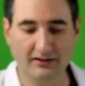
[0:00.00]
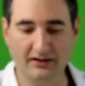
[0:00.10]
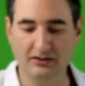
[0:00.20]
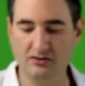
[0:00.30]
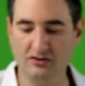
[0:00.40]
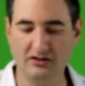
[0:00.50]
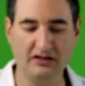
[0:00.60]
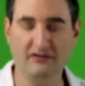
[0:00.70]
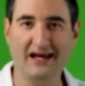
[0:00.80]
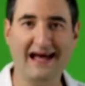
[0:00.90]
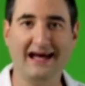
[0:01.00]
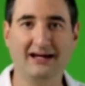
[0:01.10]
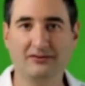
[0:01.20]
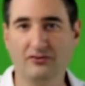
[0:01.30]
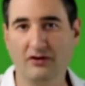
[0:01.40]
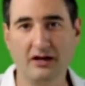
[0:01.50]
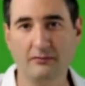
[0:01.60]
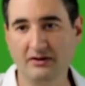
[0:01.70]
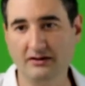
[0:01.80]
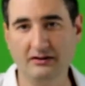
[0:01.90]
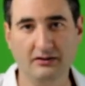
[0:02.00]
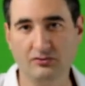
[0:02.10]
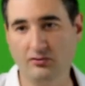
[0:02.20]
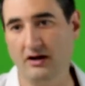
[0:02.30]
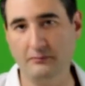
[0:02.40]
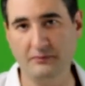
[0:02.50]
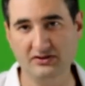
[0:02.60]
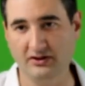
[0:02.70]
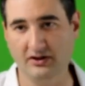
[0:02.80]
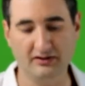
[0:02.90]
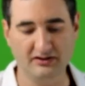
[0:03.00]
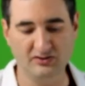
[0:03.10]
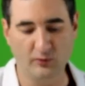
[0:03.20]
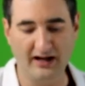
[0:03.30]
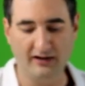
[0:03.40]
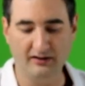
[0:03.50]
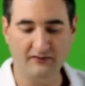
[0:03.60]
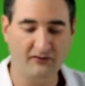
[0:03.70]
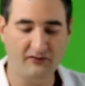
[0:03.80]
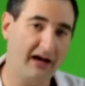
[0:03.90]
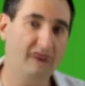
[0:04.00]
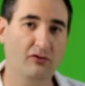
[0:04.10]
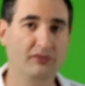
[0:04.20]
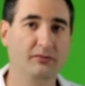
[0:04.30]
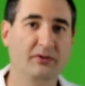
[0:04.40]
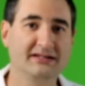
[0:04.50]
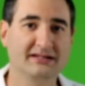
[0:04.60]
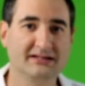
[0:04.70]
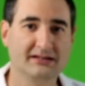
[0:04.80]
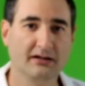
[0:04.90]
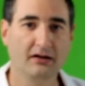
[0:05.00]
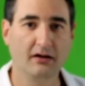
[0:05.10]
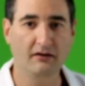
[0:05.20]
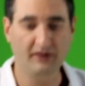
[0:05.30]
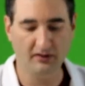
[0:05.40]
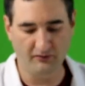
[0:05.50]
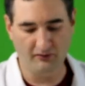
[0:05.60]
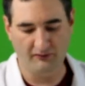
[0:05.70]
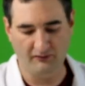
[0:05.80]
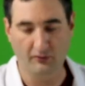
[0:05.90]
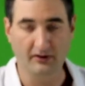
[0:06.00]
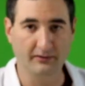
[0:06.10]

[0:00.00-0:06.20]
and you can even add Grammy and Grampy Shark as well if you have all the pieces available for you.